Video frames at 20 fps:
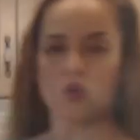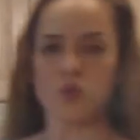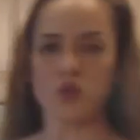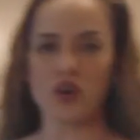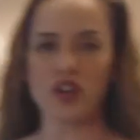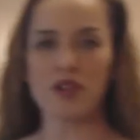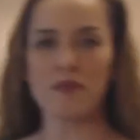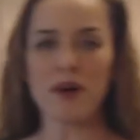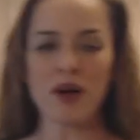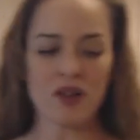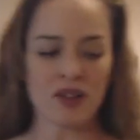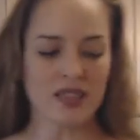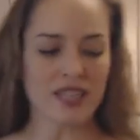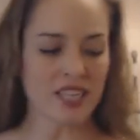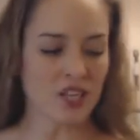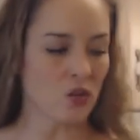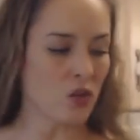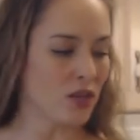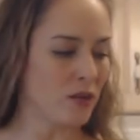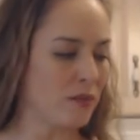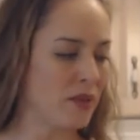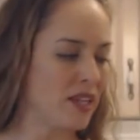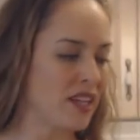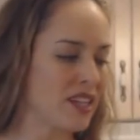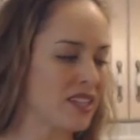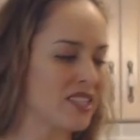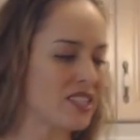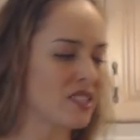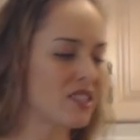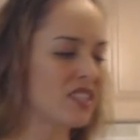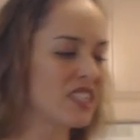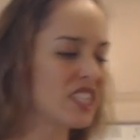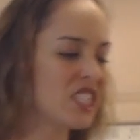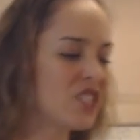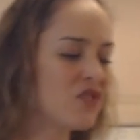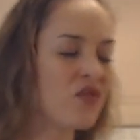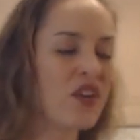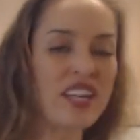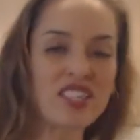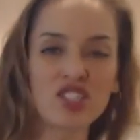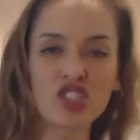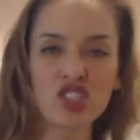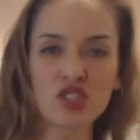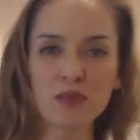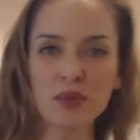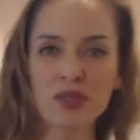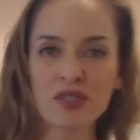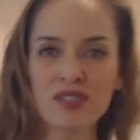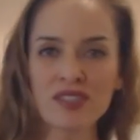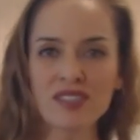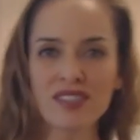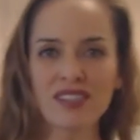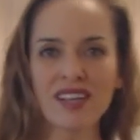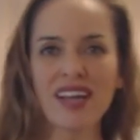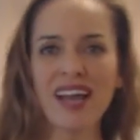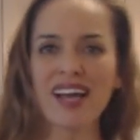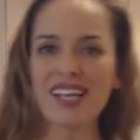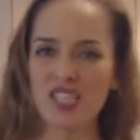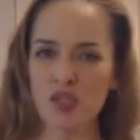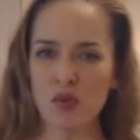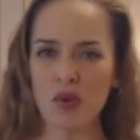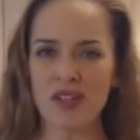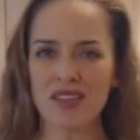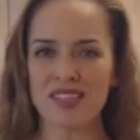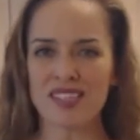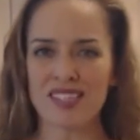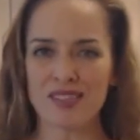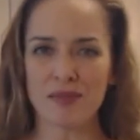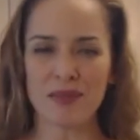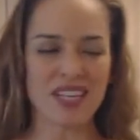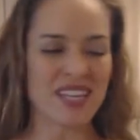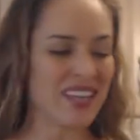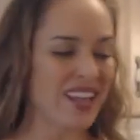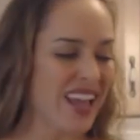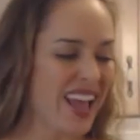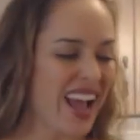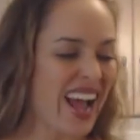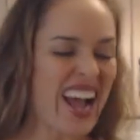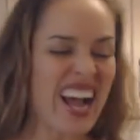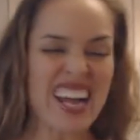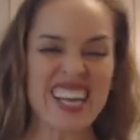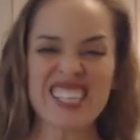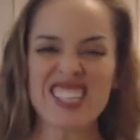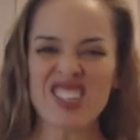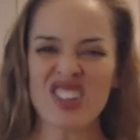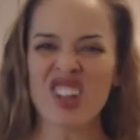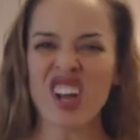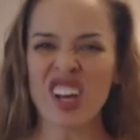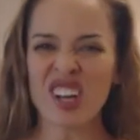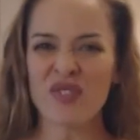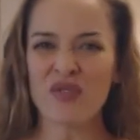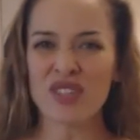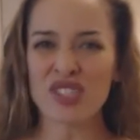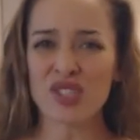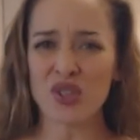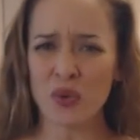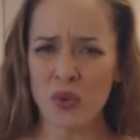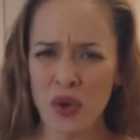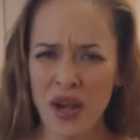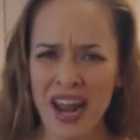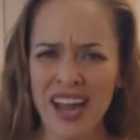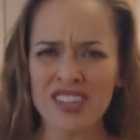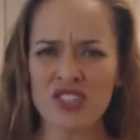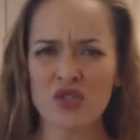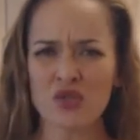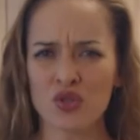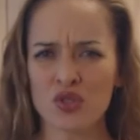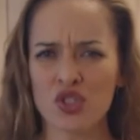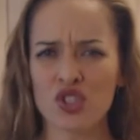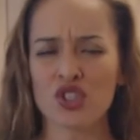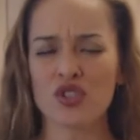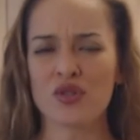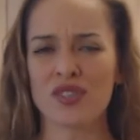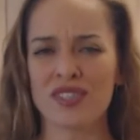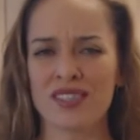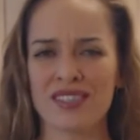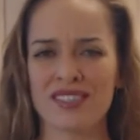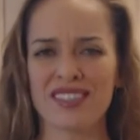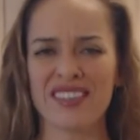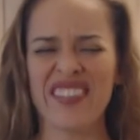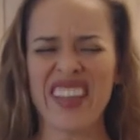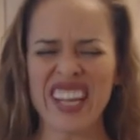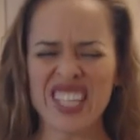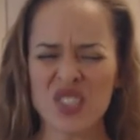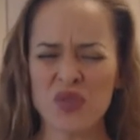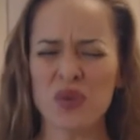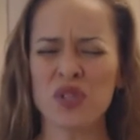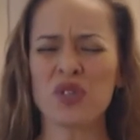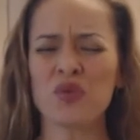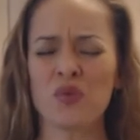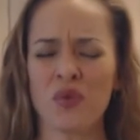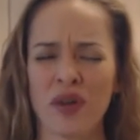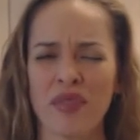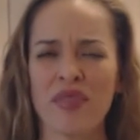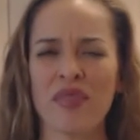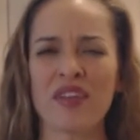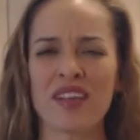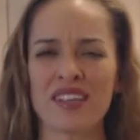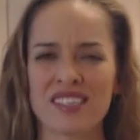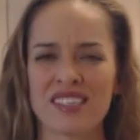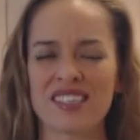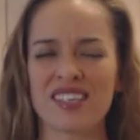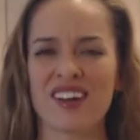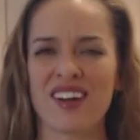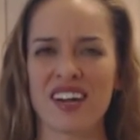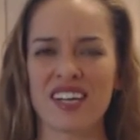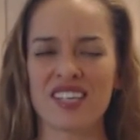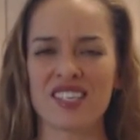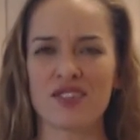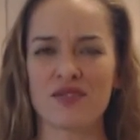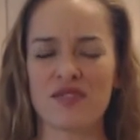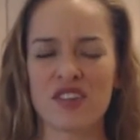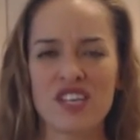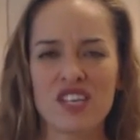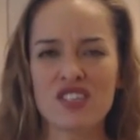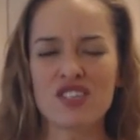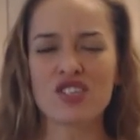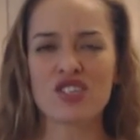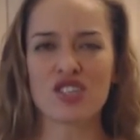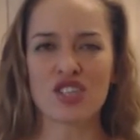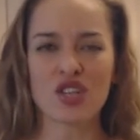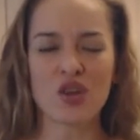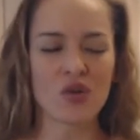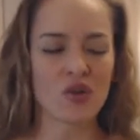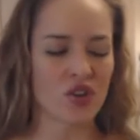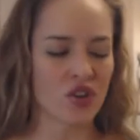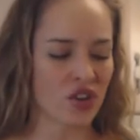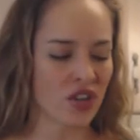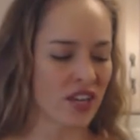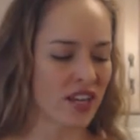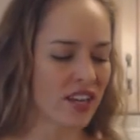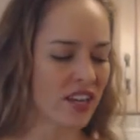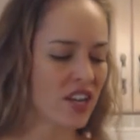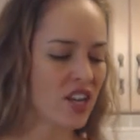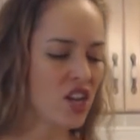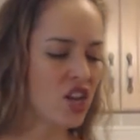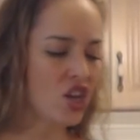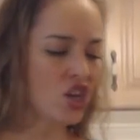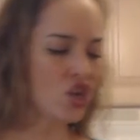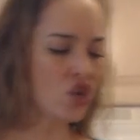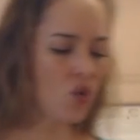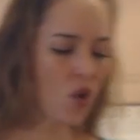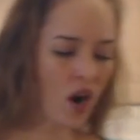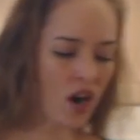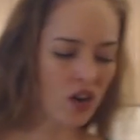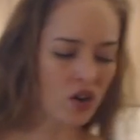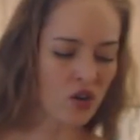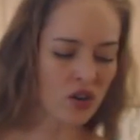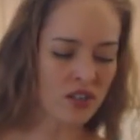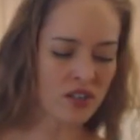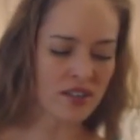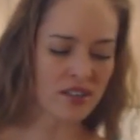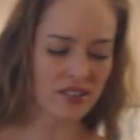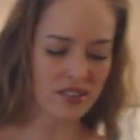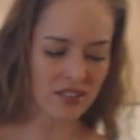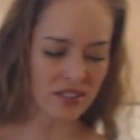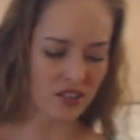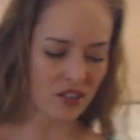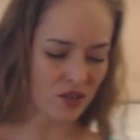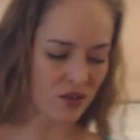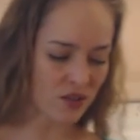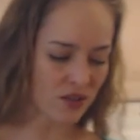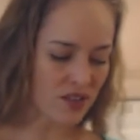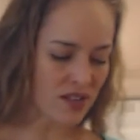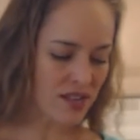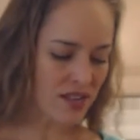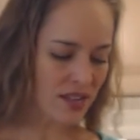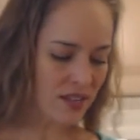don't worry about liquid, because these vegetables, as well as the meat, has a lot of its own natural juices, and that's what you want things to kind of slow cook in. You are going to, you know,